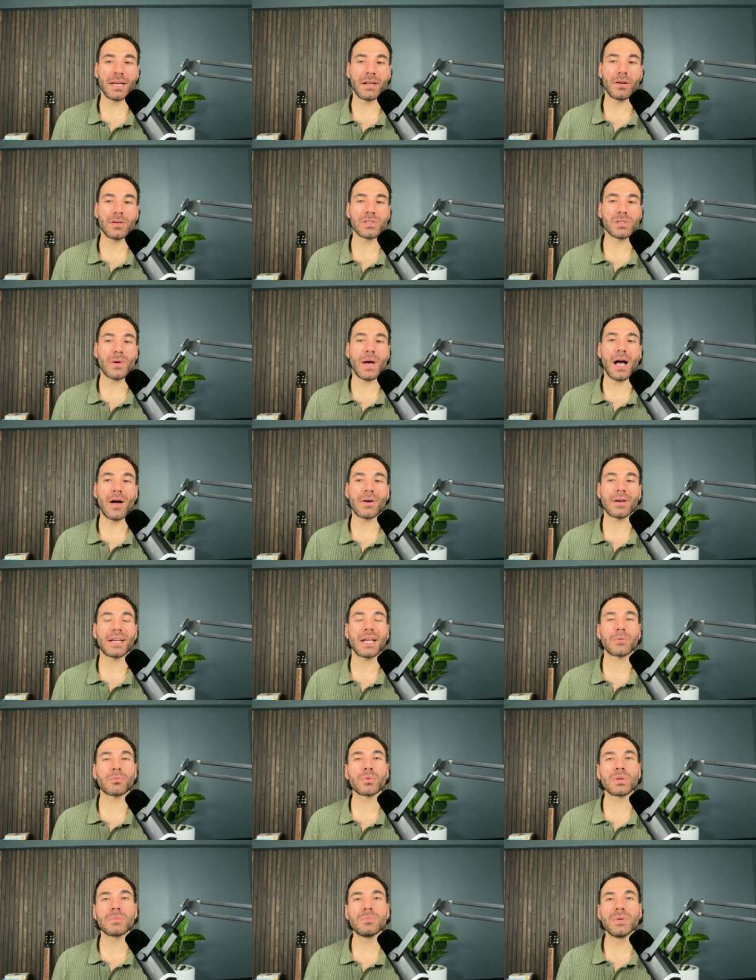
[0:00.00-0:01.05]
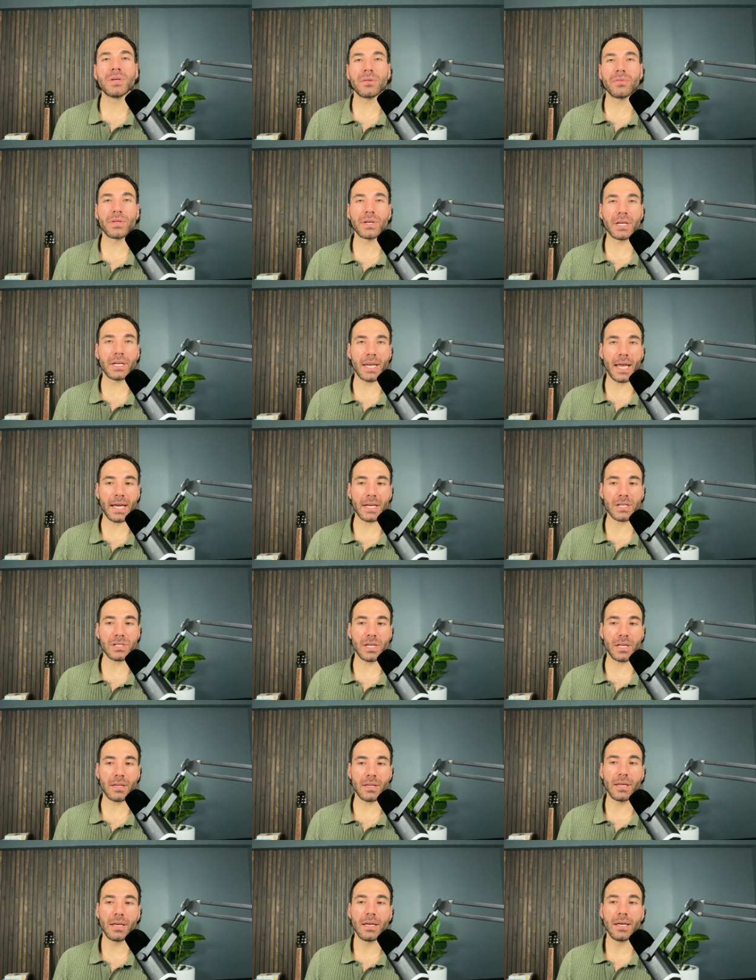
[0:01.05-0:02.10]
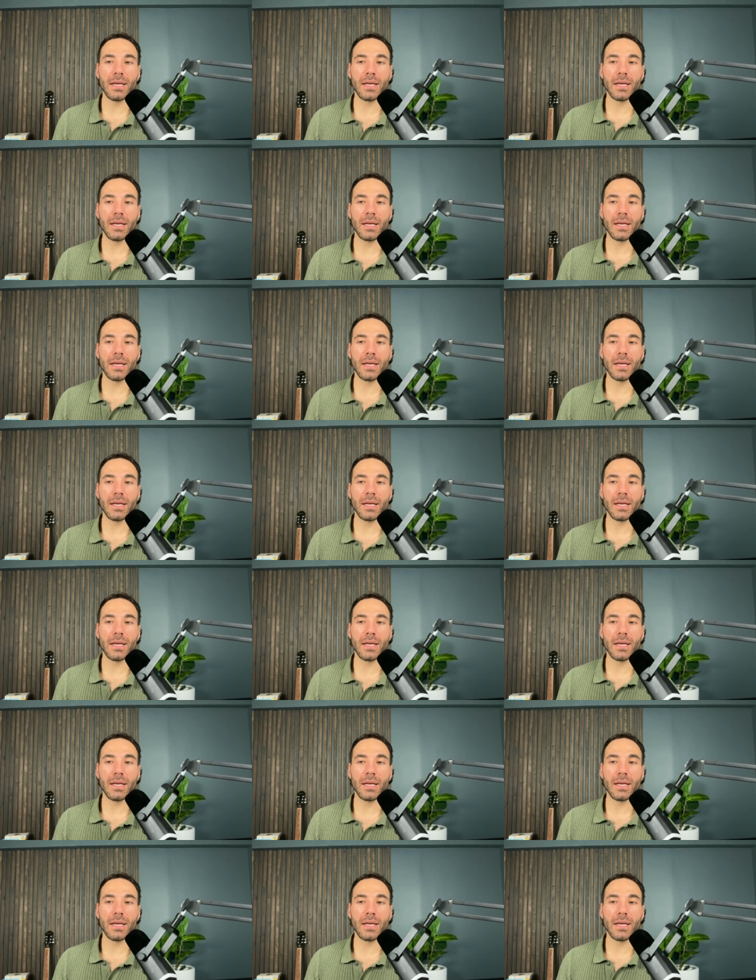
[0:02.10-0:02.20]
And also, how can I rebuild the connection